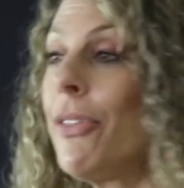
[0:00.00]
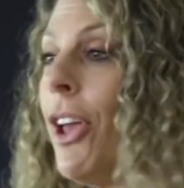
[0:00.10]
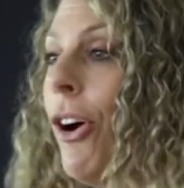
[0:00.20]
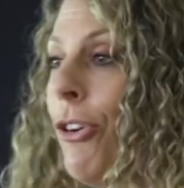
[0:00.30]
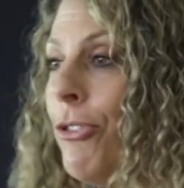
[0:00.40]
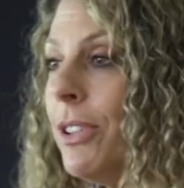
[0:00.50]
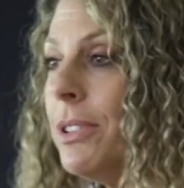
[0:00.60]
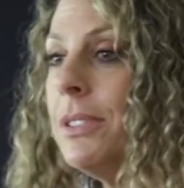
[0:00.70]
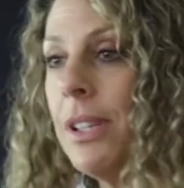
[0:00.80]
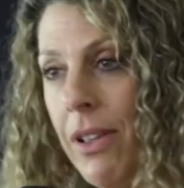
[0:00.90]
the
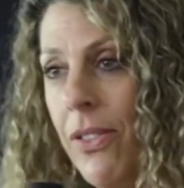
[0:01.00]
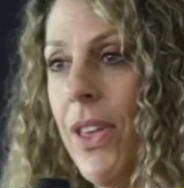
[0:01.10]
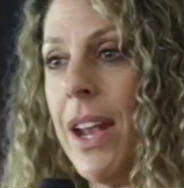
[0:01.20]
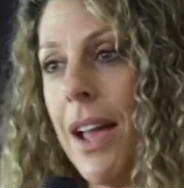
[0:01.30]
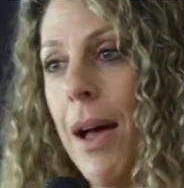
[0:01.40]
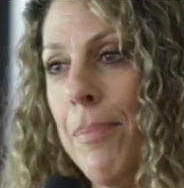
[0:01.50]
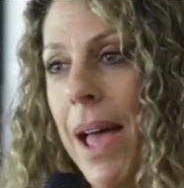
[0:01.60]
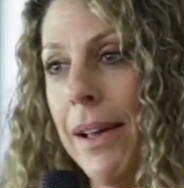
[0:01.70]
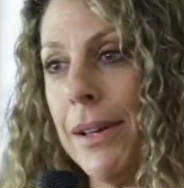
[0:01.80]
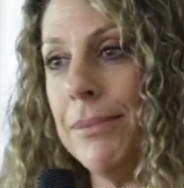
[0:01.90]
oval, then come
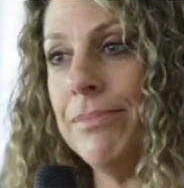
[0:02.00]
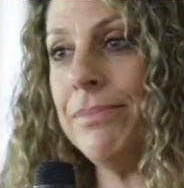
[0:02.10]
back,